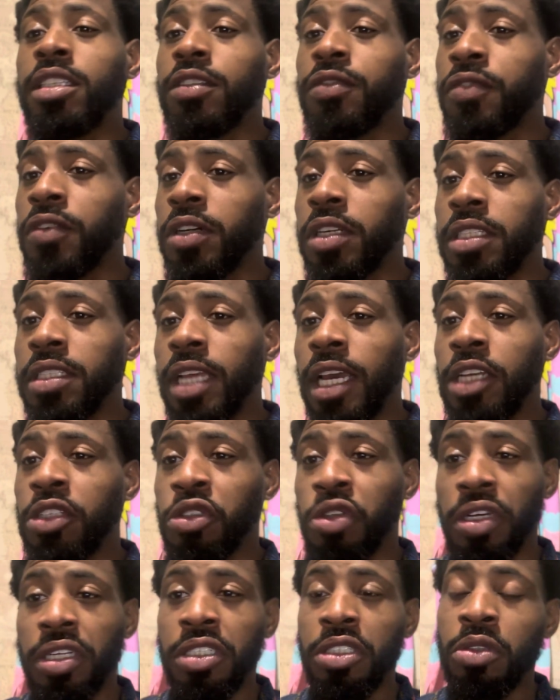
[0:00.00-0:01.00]
is for the day
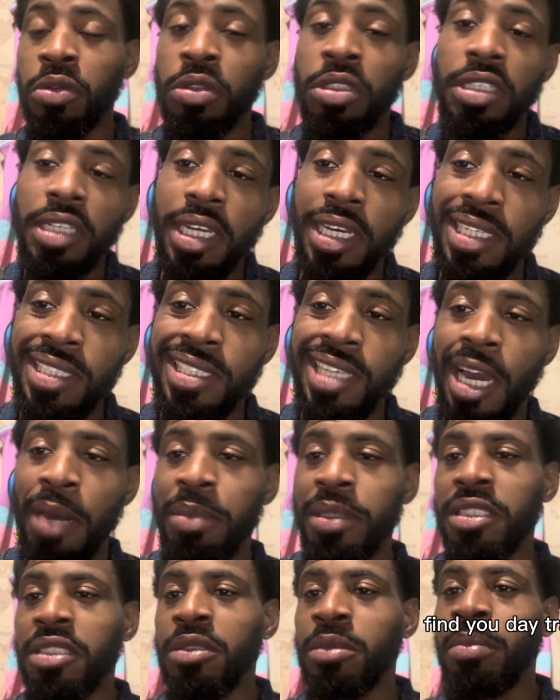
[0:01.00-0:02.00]
traders. Today's
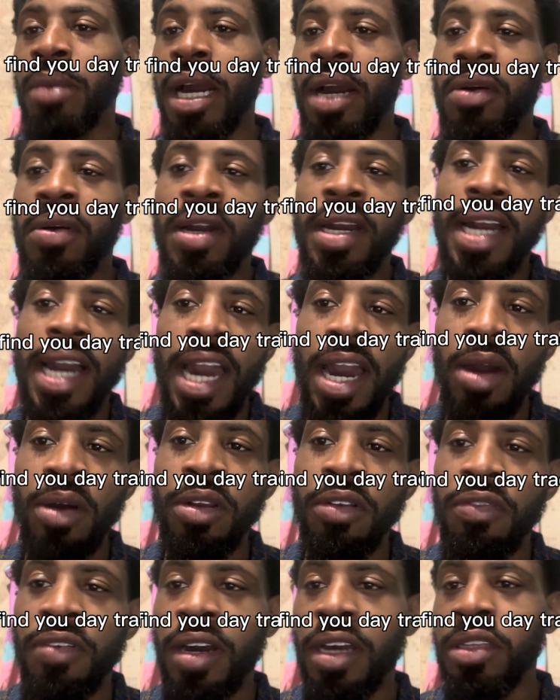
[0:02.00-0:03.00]
topic is about how
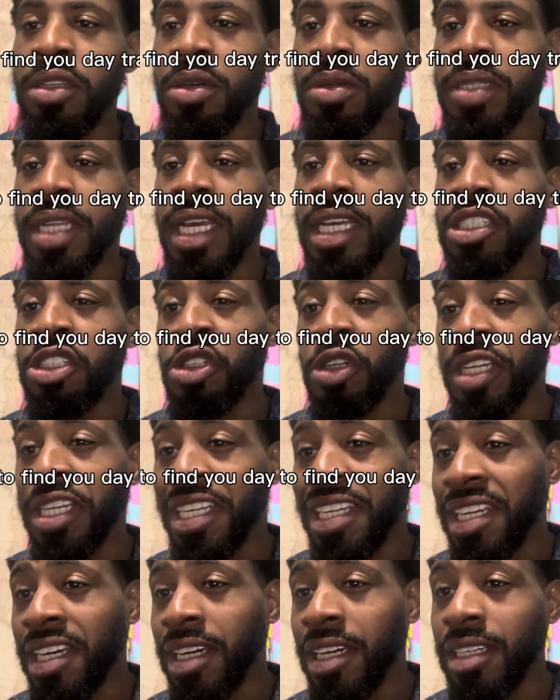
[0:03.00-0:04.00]
to find your day
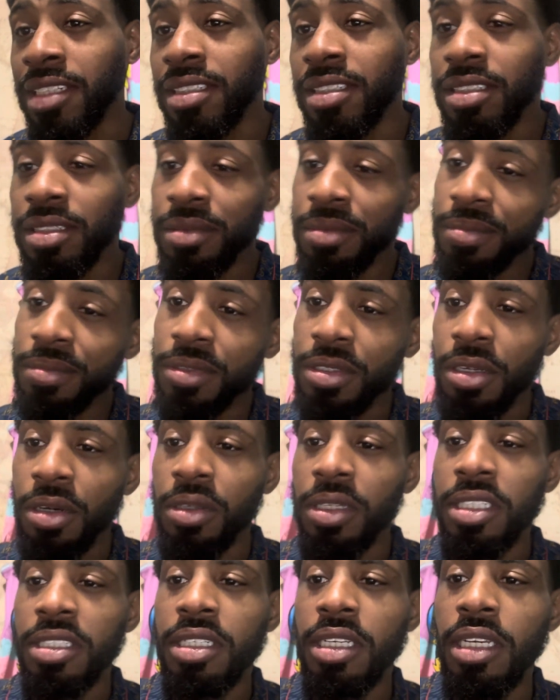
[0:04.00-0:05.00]
trading edge. So
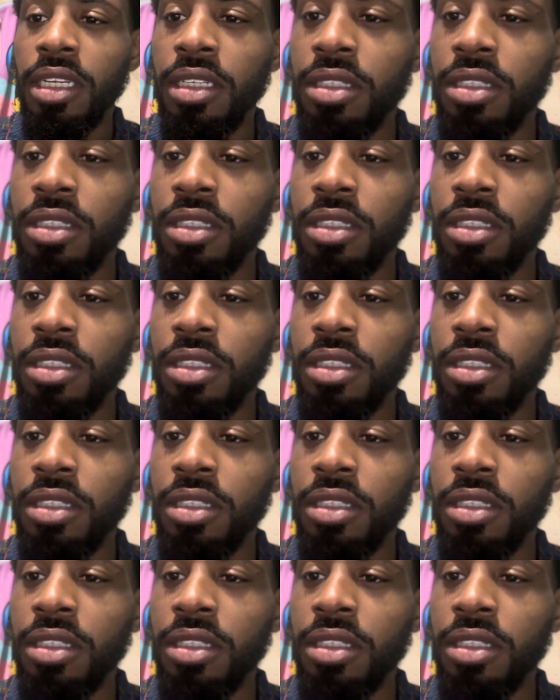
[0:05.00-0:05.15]
let's get